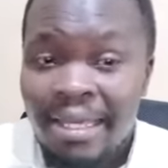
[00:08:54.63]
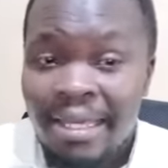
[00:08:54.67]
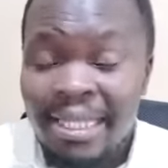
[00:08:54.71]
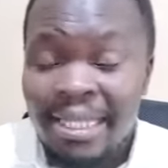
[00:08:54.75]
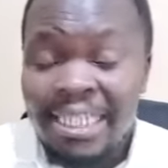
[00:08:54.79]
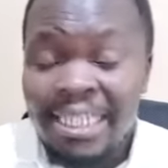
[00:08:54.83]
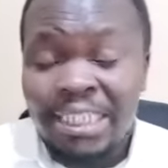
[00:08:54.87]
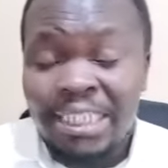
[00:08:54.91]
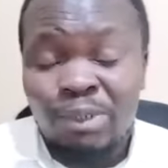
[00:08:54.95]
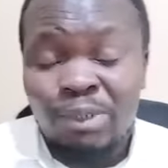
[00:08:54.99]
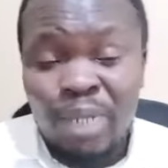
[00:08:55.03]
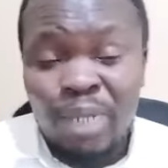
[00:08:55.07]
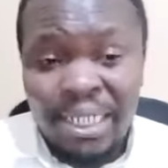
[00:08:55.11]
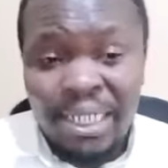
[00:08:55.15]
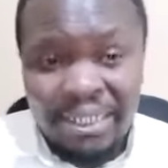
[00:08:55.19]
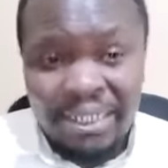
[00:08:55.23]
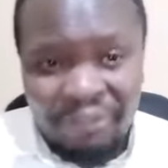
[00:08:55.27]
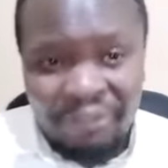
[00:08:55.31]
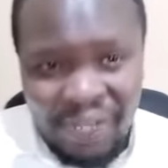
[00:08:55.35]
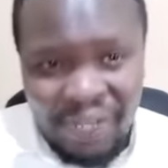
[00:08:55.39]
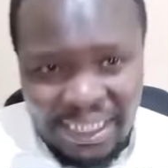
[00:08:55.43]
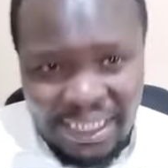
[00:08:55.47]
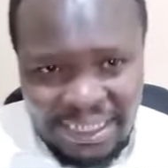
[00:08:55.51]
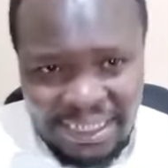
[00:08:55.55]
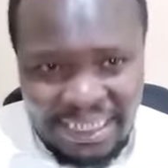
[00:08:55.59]
In
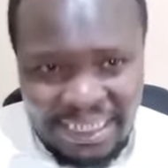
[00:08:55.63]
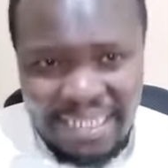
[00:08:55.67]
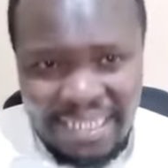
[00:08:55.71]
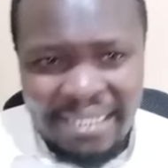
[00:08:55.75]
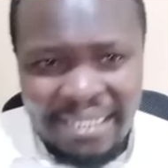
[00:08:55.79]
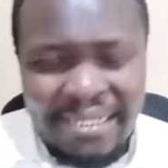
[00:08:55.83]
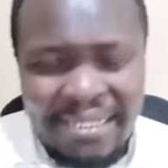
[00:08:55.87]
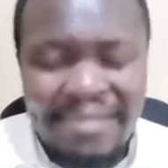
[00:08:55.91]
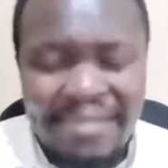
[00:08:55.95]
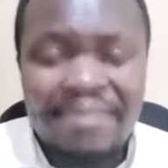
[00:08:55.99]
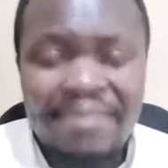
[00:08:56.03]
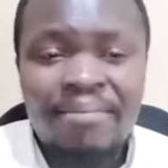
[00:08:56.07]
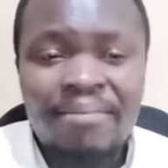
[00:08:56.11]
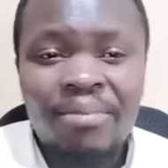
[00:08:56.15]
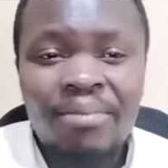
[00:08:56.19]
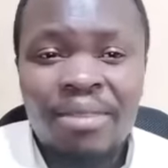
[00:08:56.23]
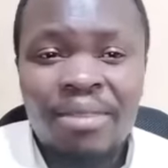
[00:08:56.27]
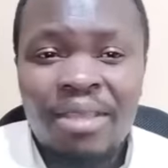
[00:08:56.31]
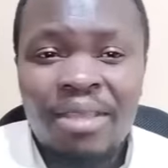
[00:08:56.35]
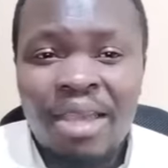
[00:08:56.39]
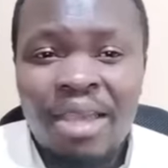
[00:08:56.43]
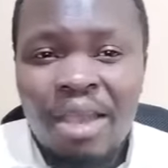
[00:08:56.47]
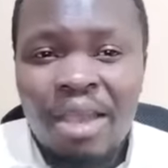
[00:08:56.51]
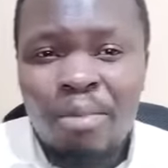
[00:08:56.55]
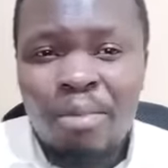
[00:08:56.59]
2013,
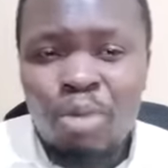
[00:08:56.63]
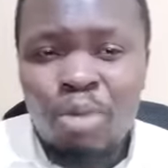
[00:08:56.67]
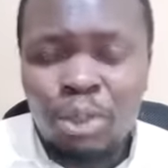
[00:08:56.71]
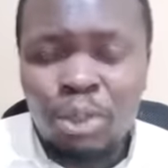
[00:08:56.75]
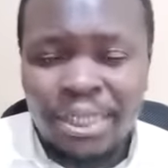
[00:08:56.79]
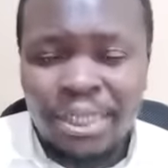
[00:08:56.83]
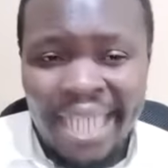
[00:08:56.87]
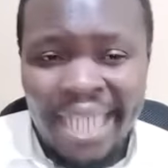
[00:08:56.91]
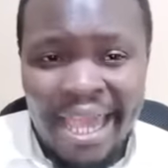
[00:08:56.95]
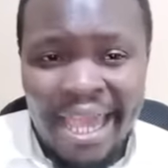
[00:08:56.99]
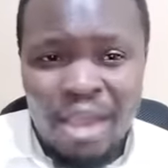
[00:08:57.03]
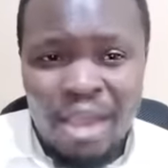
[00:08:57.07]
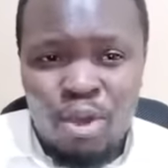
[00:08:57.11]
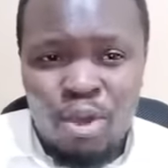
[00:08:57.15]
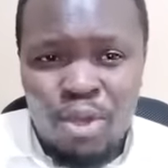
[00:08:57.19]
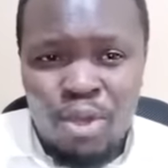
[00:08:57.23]
Mutai